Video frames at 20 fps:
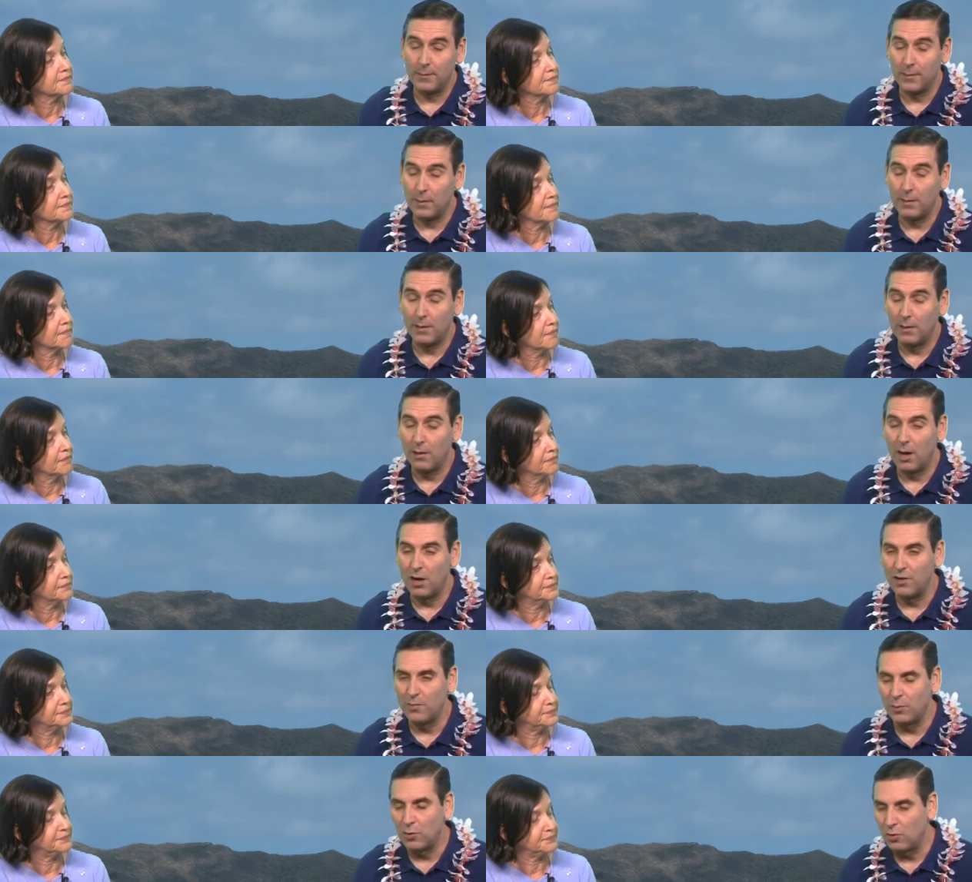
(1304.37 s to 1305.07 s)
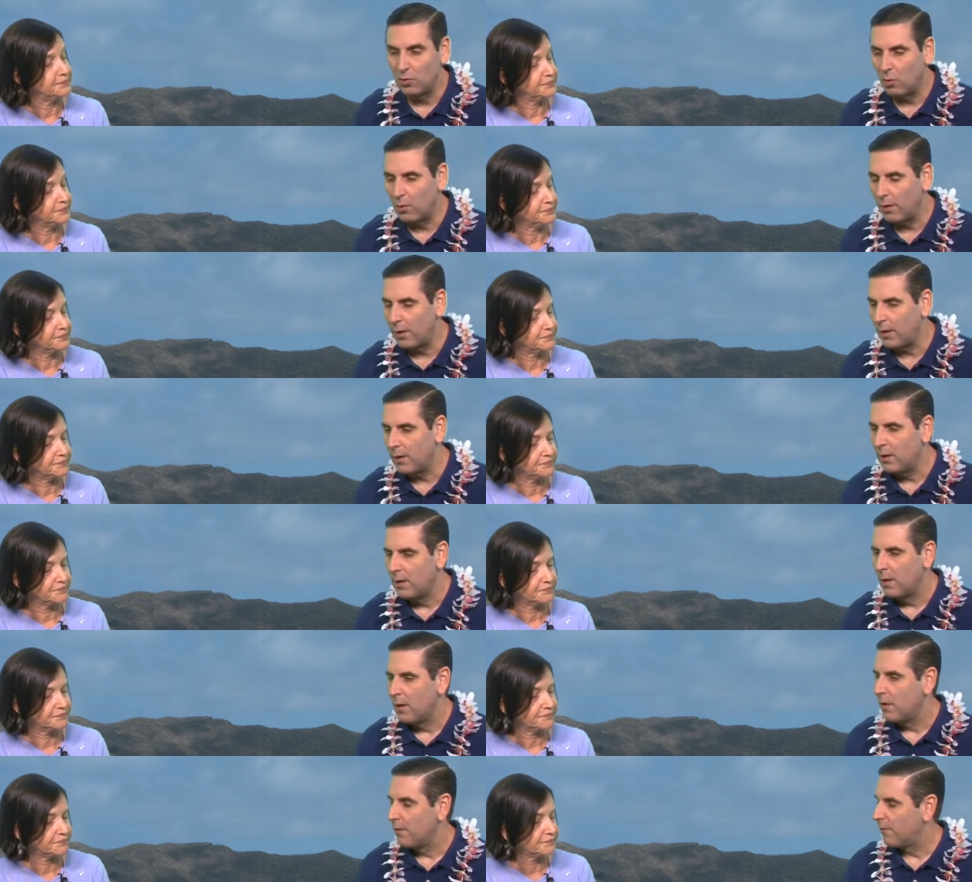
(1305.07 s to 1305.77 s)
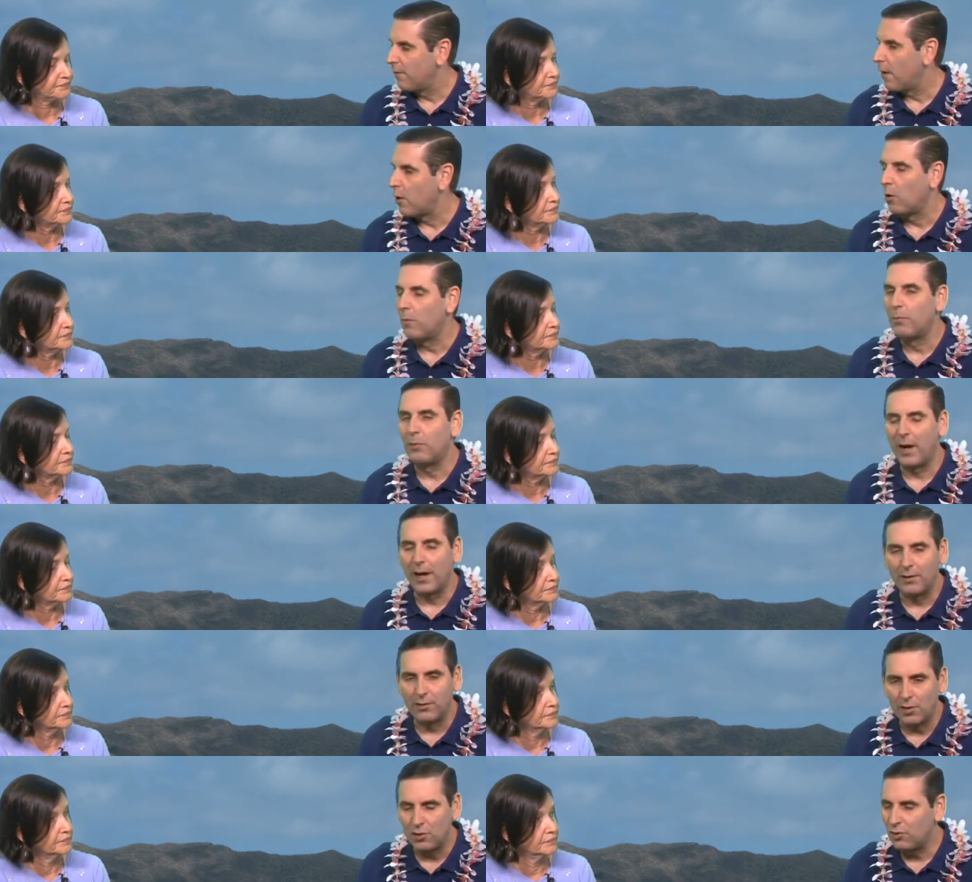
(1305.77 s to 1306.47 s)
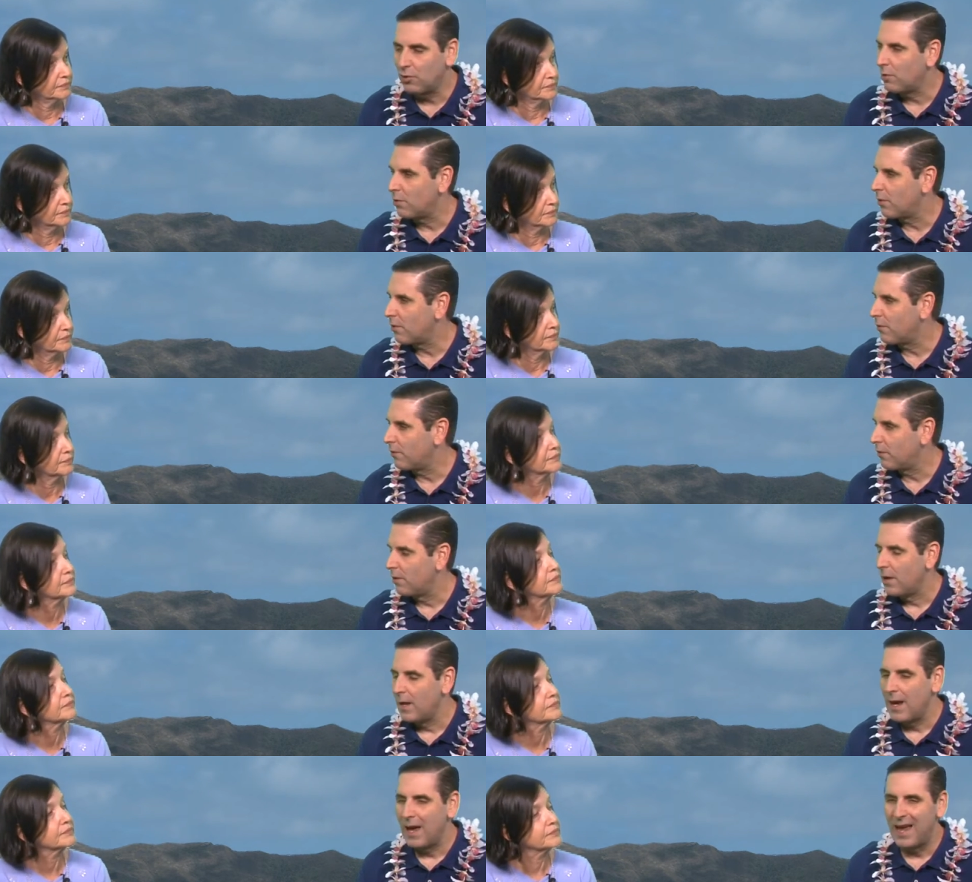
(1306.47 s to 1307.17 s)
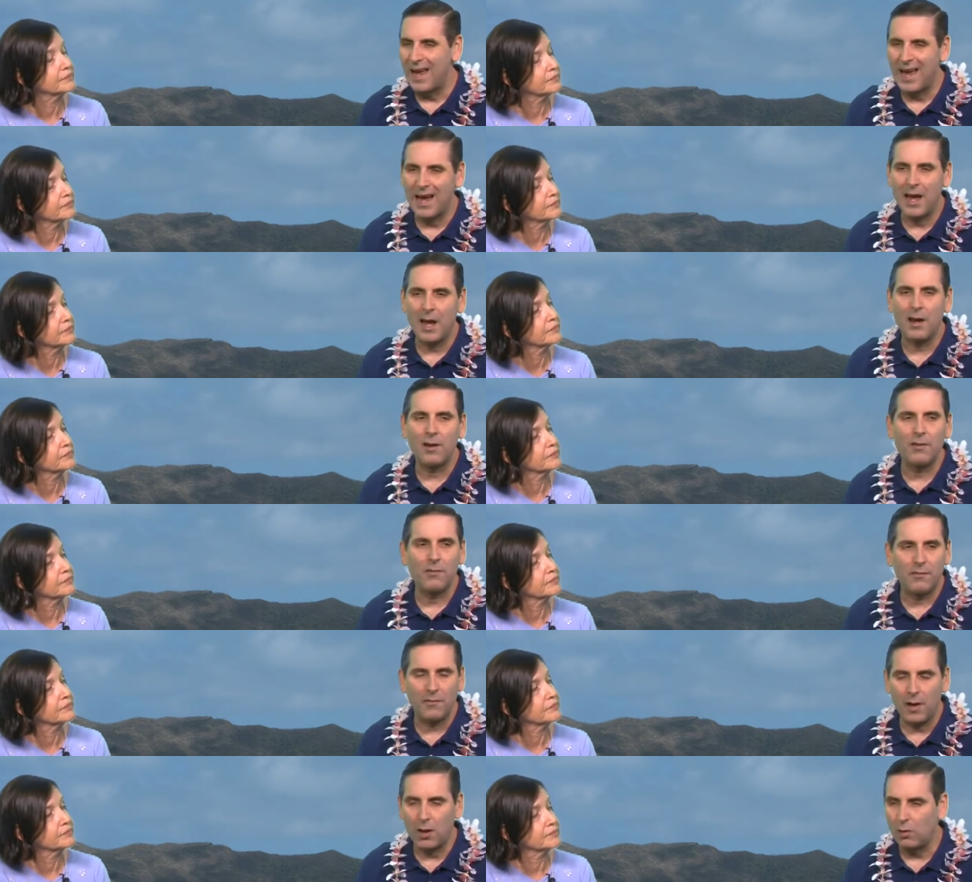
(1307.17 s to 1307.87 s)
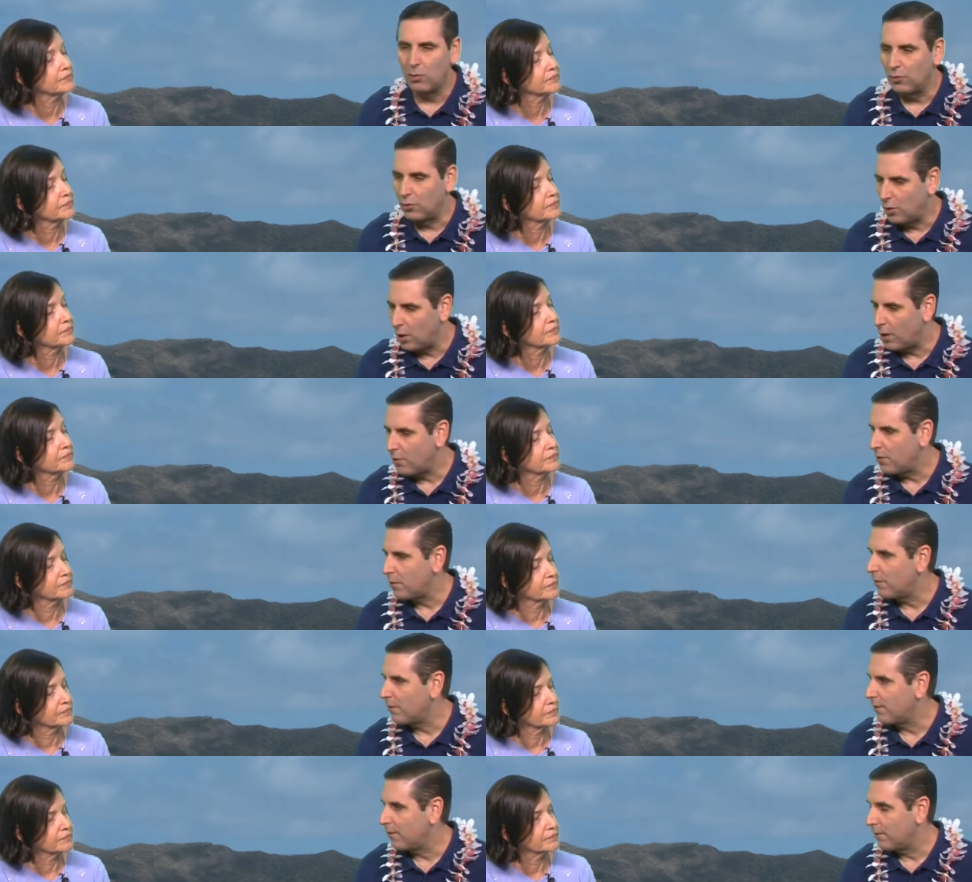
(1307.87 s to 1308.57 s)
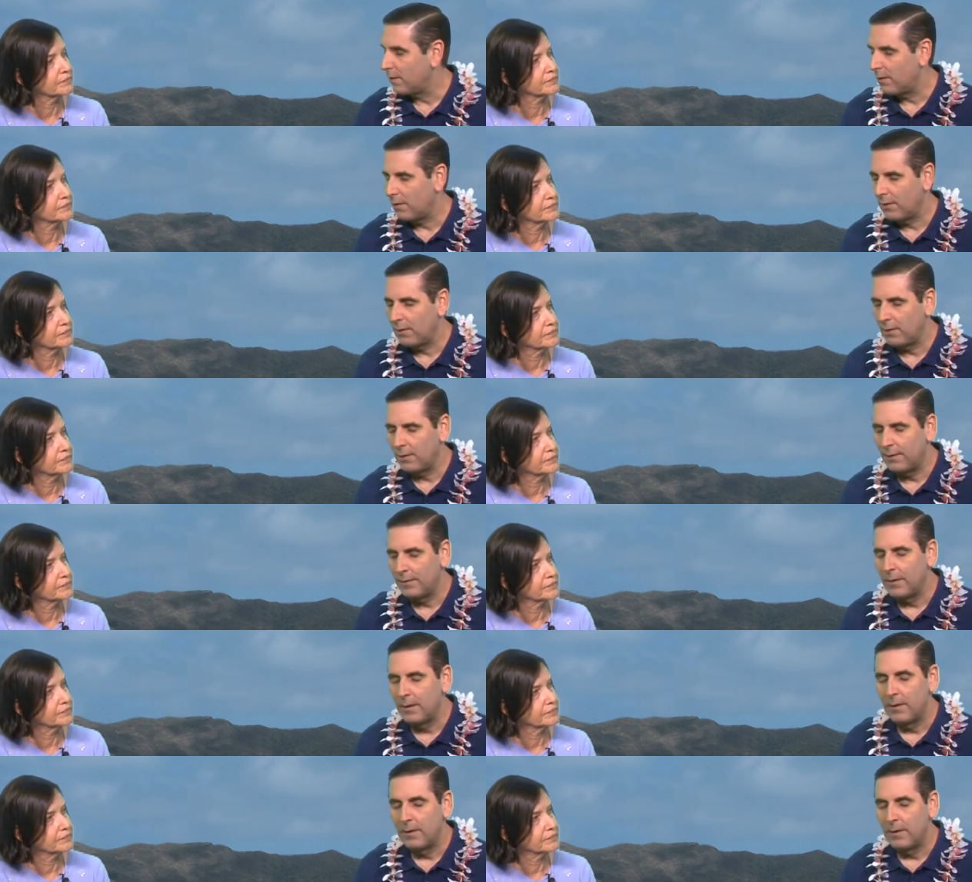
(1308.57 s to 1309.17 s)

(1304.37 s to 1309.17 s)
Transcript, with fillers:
Speaker 1: in large majority, federal practitioners and federal judges. Uh,